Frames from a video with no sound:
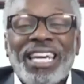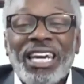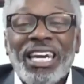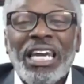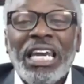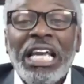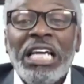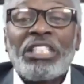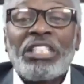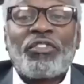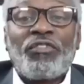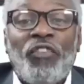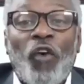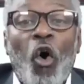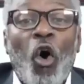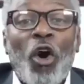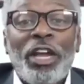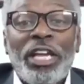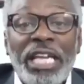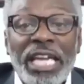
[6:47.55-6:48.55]
least
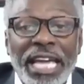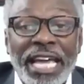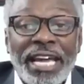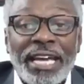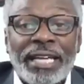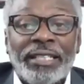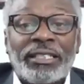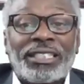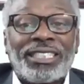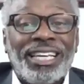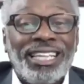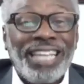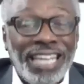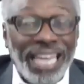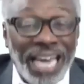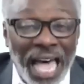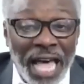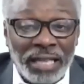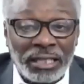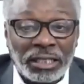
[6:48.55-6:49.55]
4 years
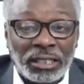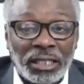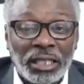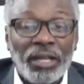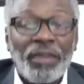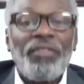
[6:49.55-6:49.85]
less